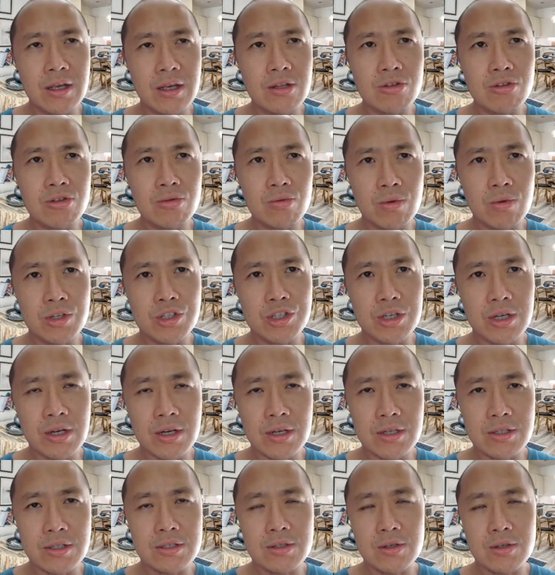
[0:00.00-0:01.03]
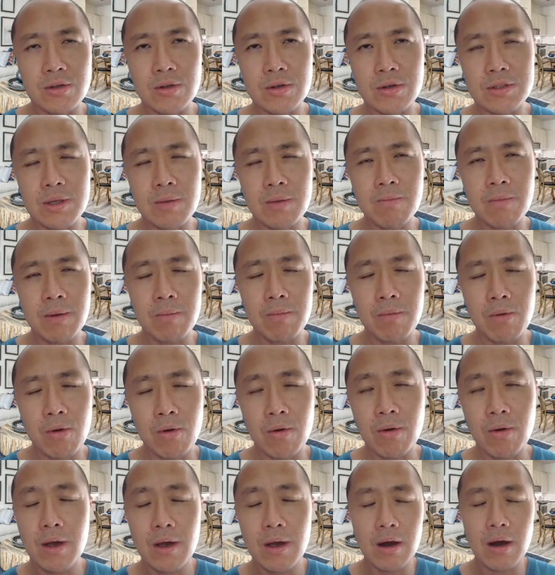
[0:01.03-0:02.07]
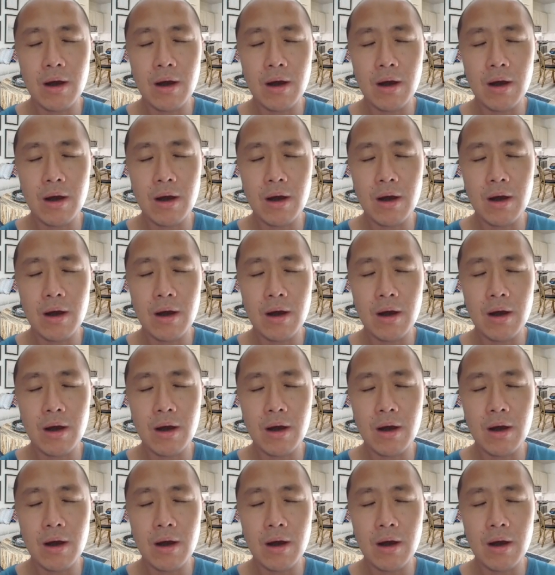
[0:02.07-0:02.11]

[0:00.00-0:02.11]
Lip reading: intuition? Because, you know, some people